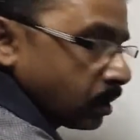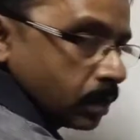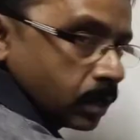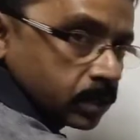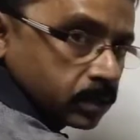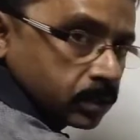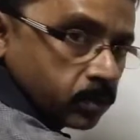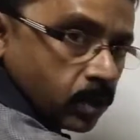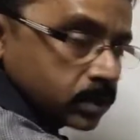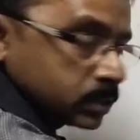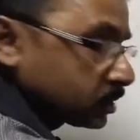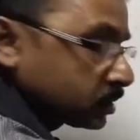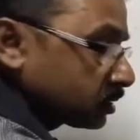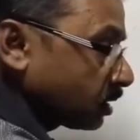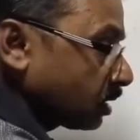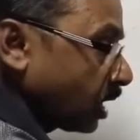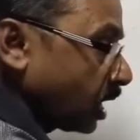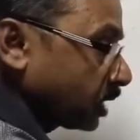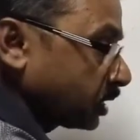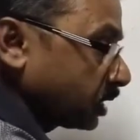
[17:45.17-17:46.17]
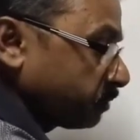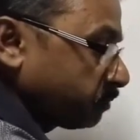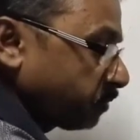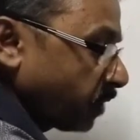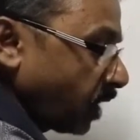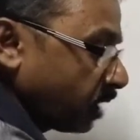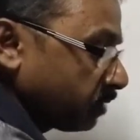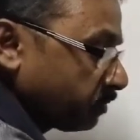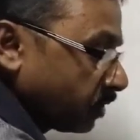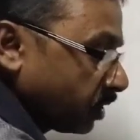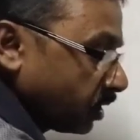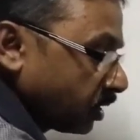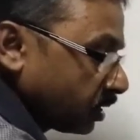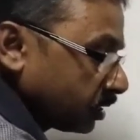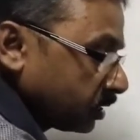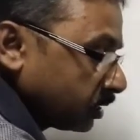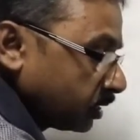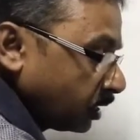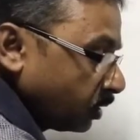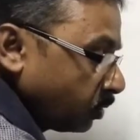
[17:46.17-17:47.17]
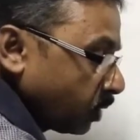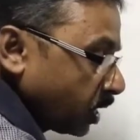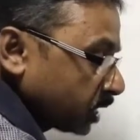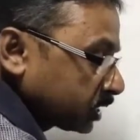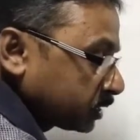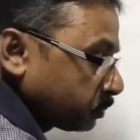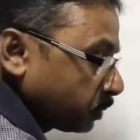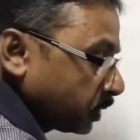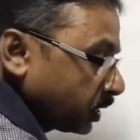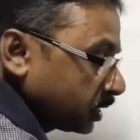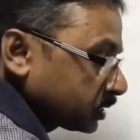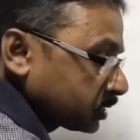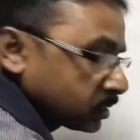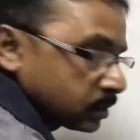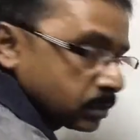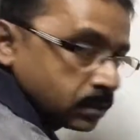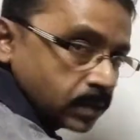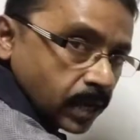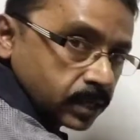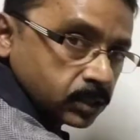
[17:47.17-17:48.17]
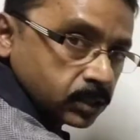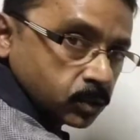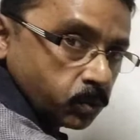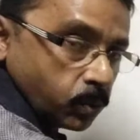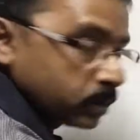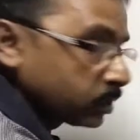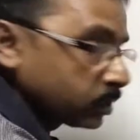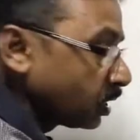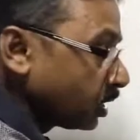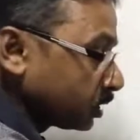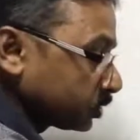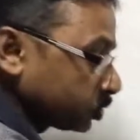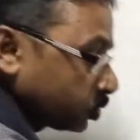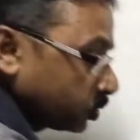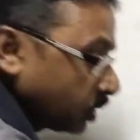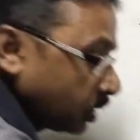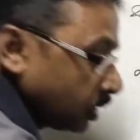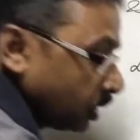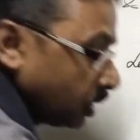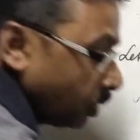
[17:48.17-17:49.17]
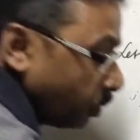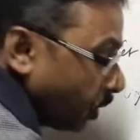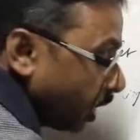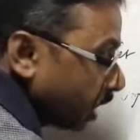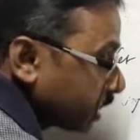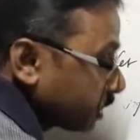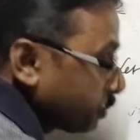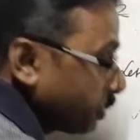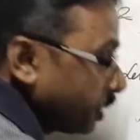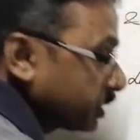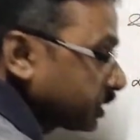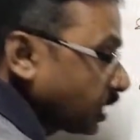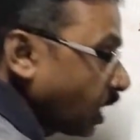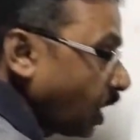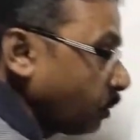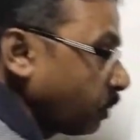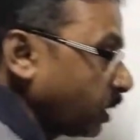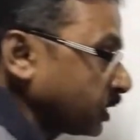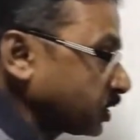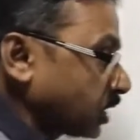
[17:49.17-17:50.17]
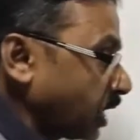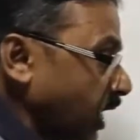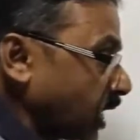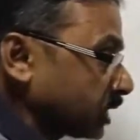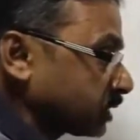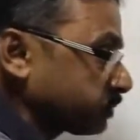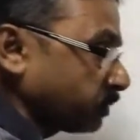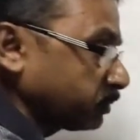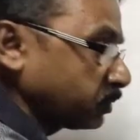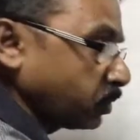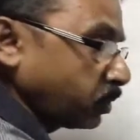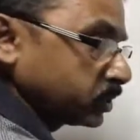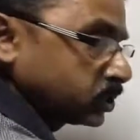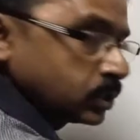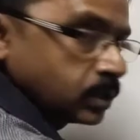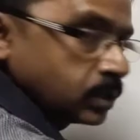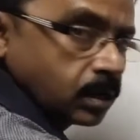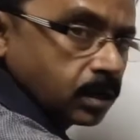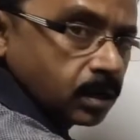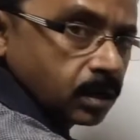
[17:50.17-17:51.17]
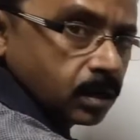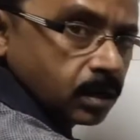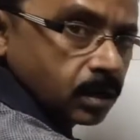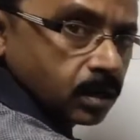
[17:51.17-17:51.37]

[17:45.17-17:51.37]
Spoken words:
it was 105, new SP is 91. So the new SP is how much less from the original?